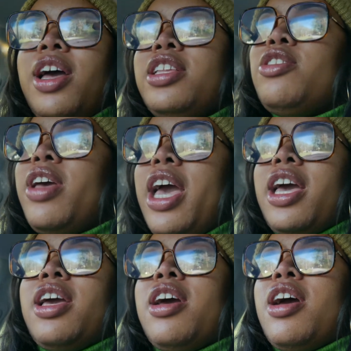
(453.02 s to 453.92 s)
it's
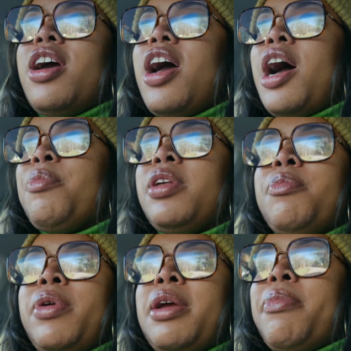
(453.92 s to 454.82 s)
okay. I'm gonna
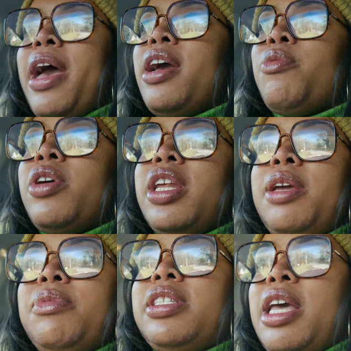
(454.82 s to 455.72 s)
bring it back. We're gonna
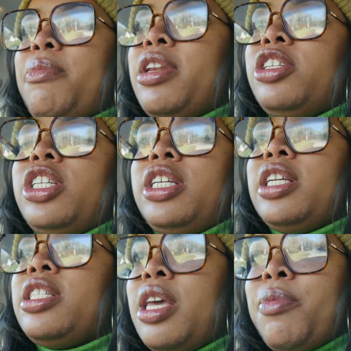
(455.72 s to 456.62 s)
keep the same energy. So
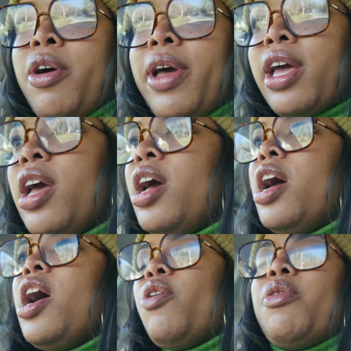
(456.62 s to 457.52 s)
Let's weak. keep going.
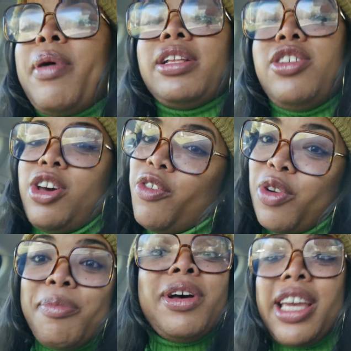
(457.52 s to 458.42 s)
Not We're about to go to
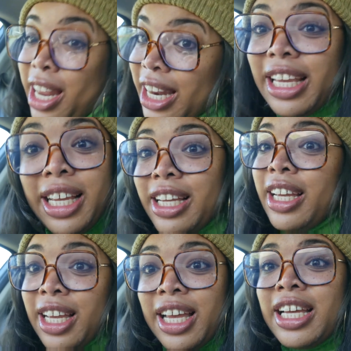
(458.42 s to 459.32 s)
Real Milk and Honey.
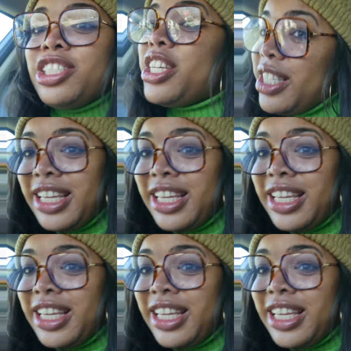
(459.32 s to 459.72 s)
Mm-hmm. Just in